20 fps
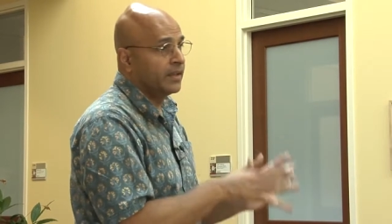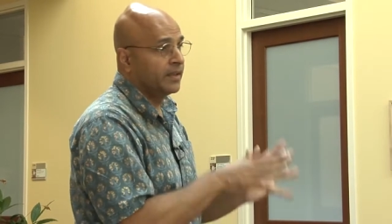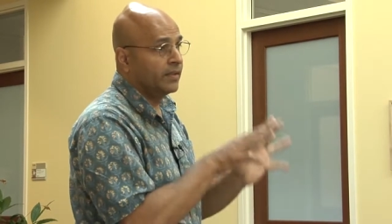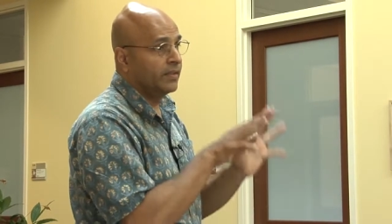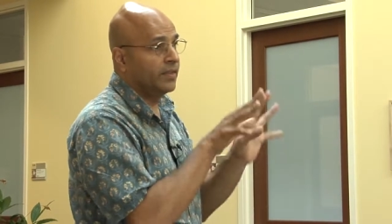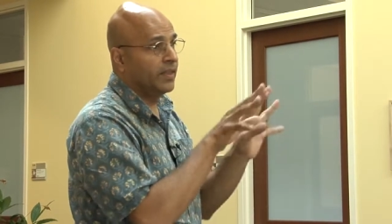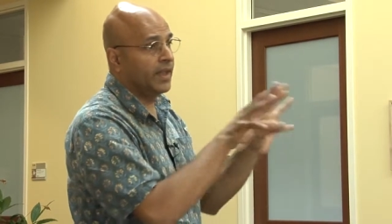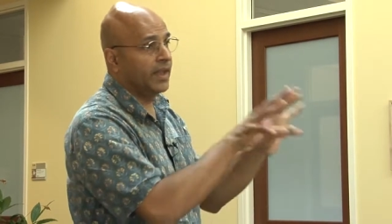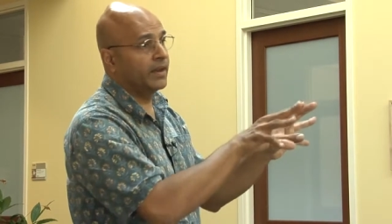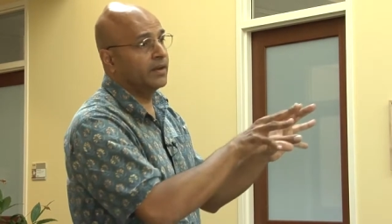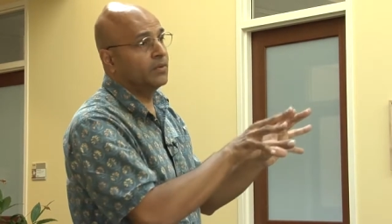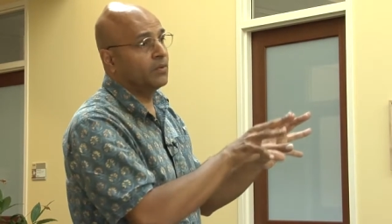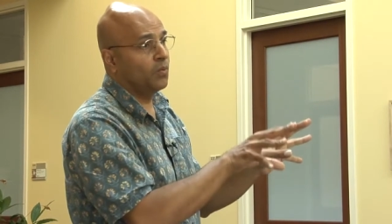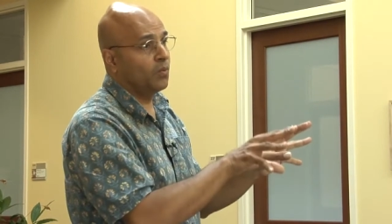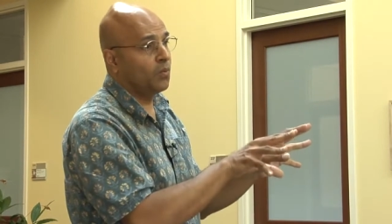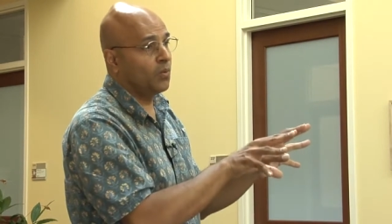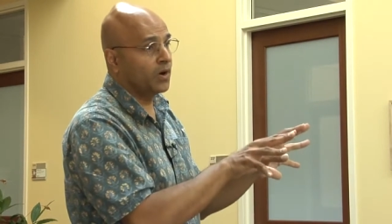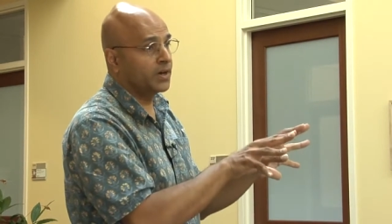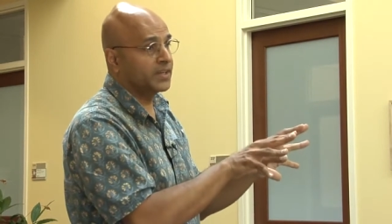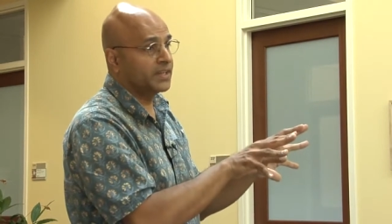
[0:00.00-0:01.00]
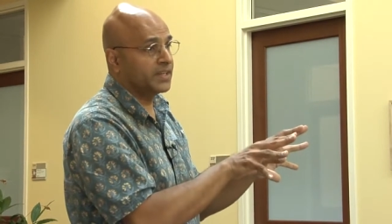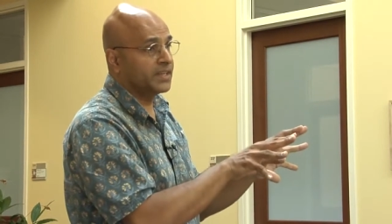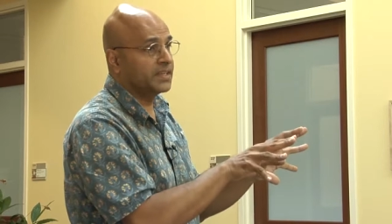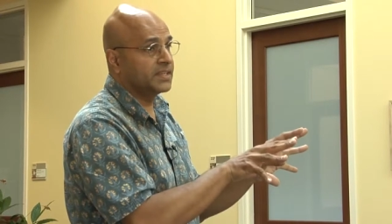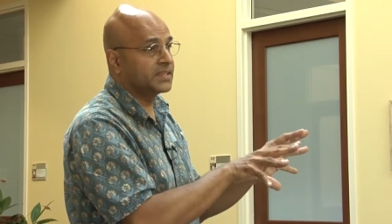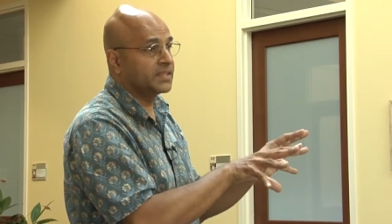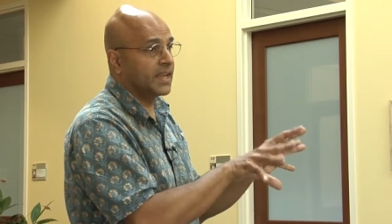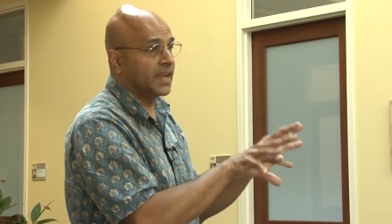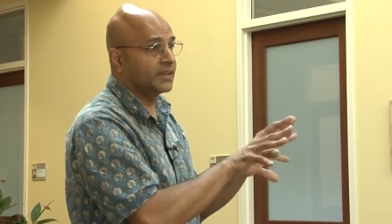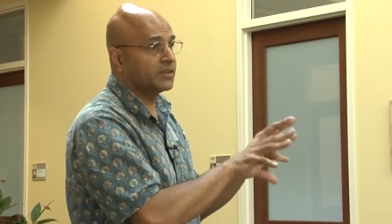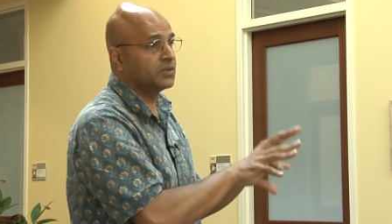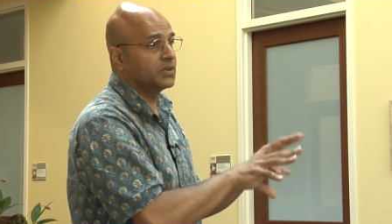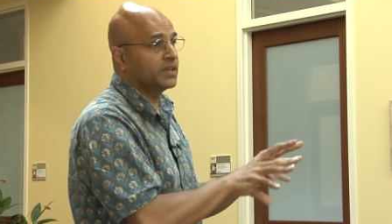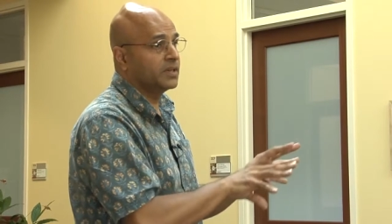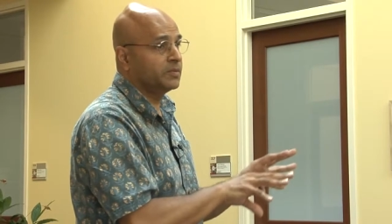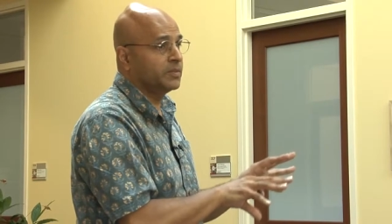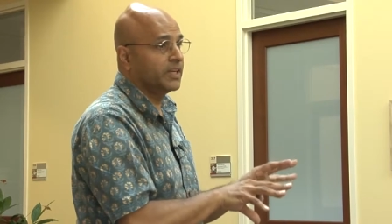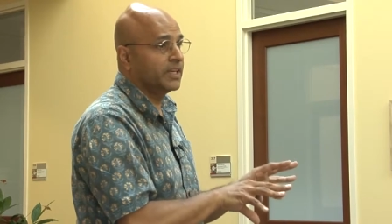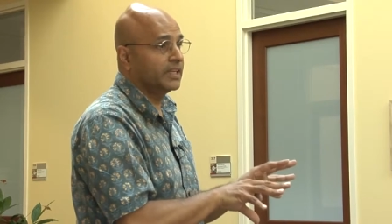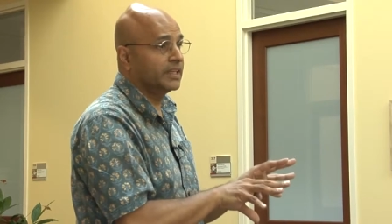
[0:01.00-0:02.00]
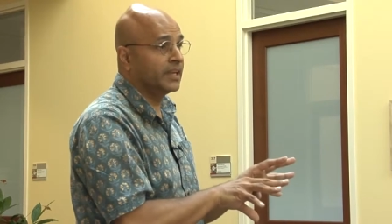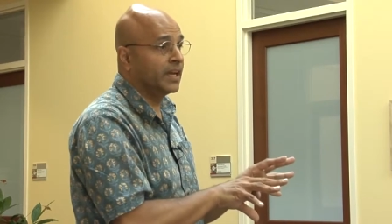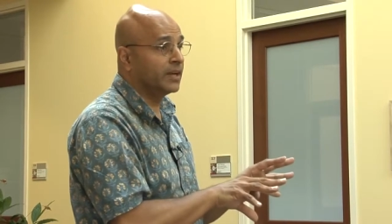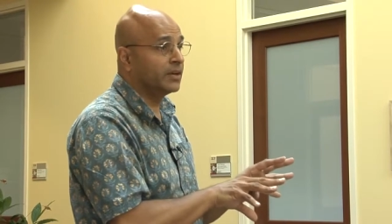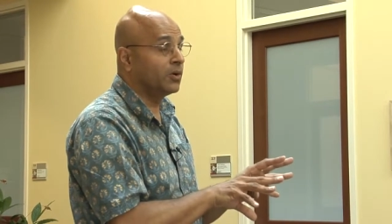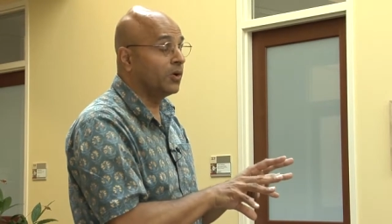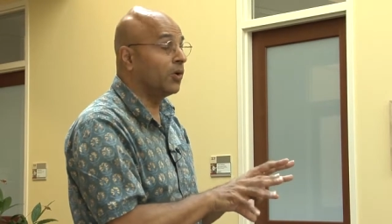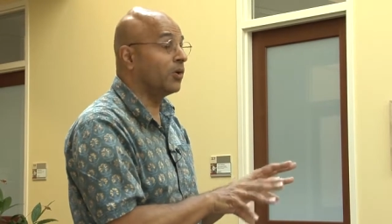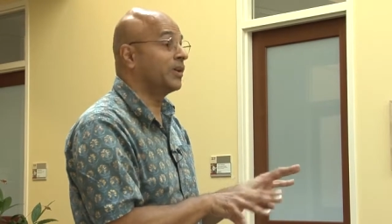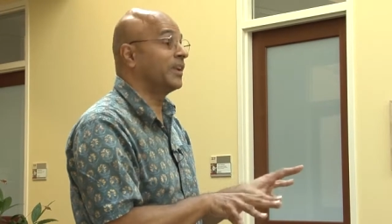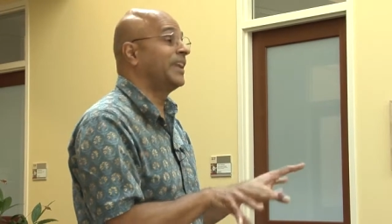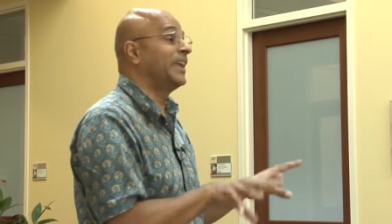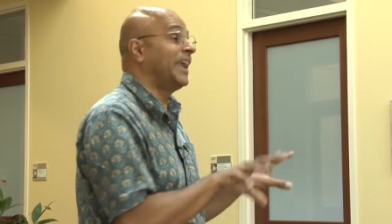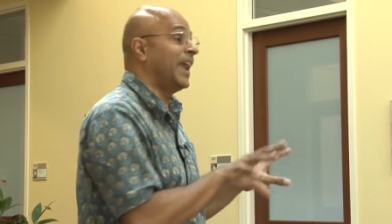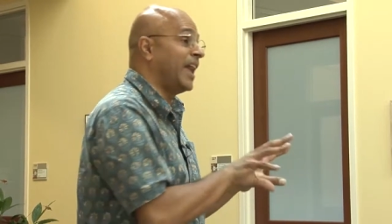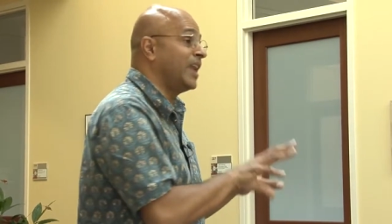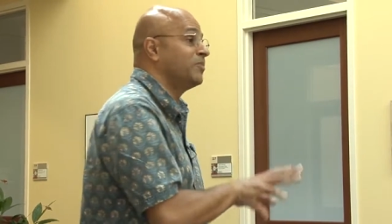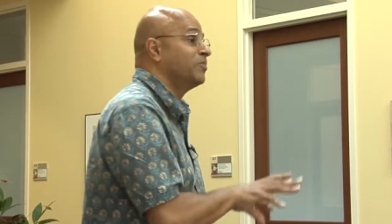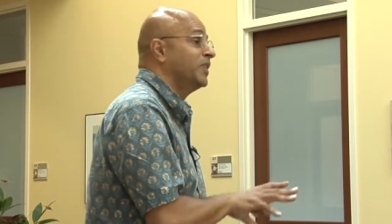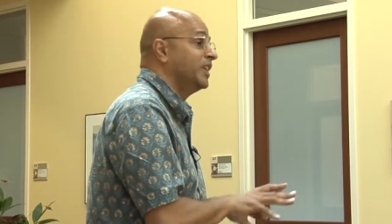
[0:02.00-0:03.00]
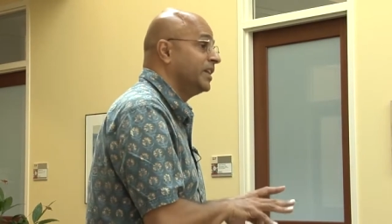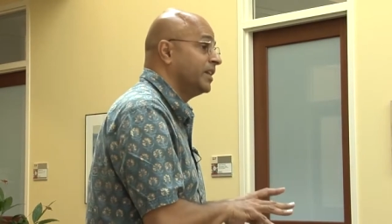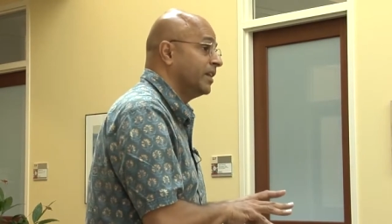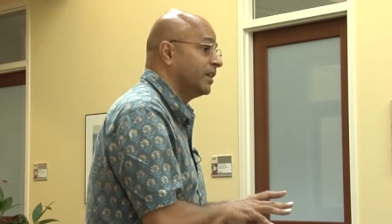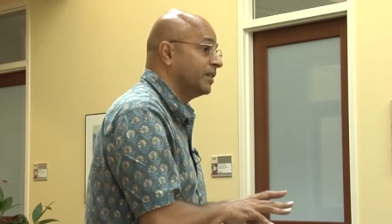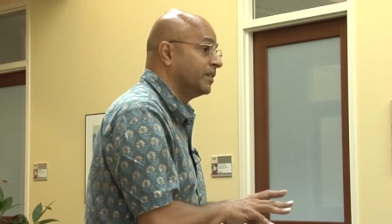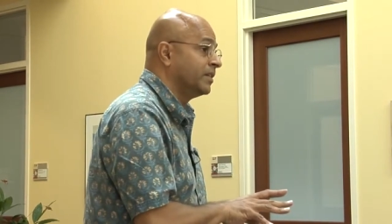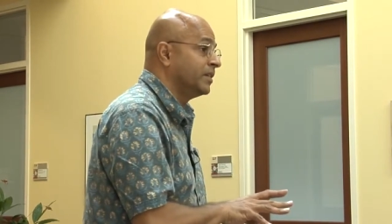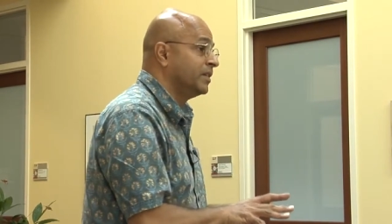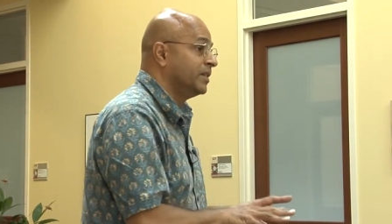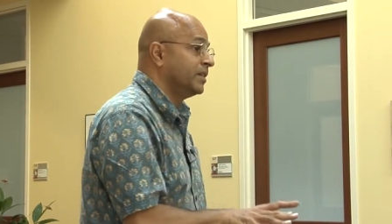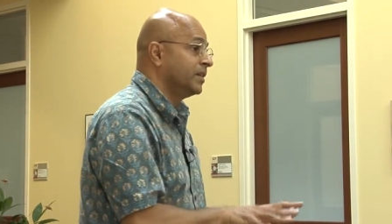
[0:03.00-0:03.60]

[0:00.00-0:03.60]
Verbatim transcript: than what is actually being done or can be done